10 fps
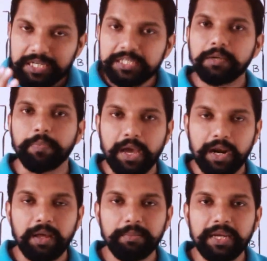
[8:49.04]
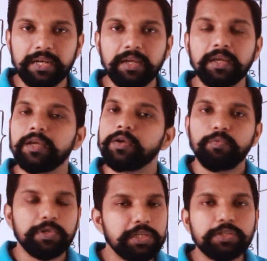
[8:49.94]
is the parameter
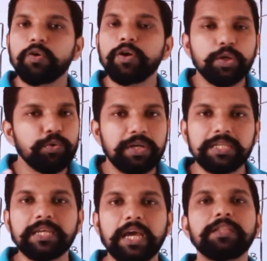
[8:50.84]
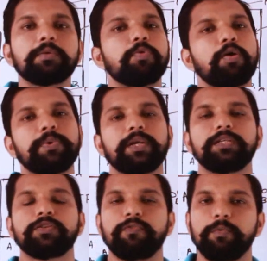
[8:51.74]
which is going to decide the
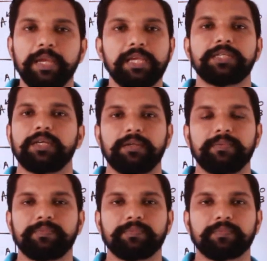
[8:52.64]
properties of a mixture.